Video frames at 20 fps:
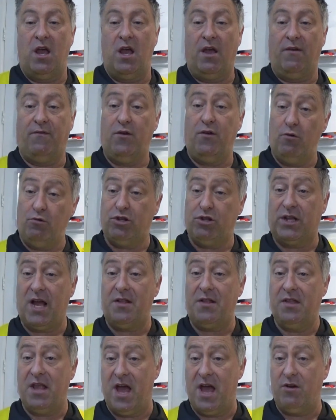If you
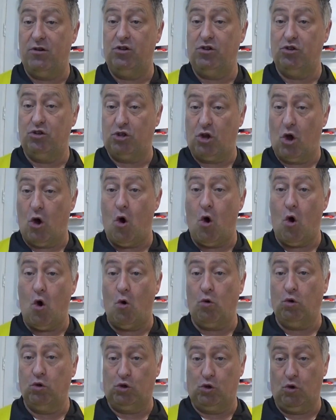stand there and just
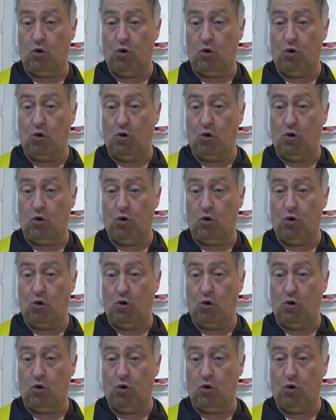hold